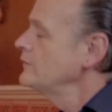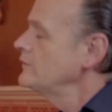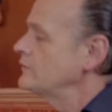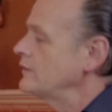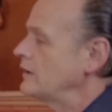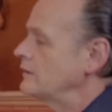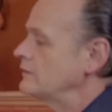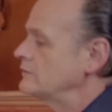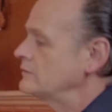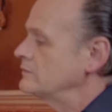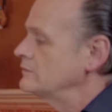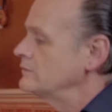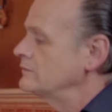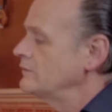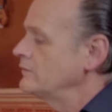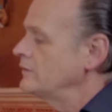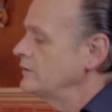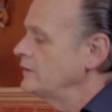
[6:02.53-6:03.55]

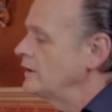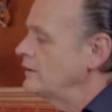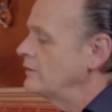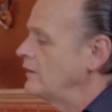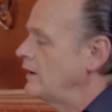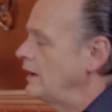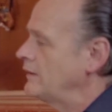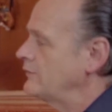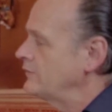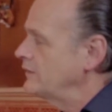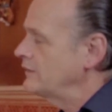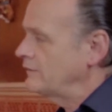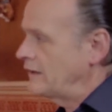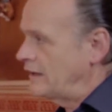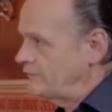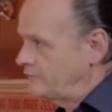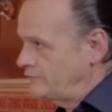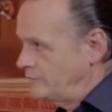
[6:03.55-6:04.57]
So, I think
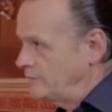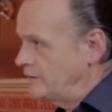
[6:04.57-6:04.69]
that's for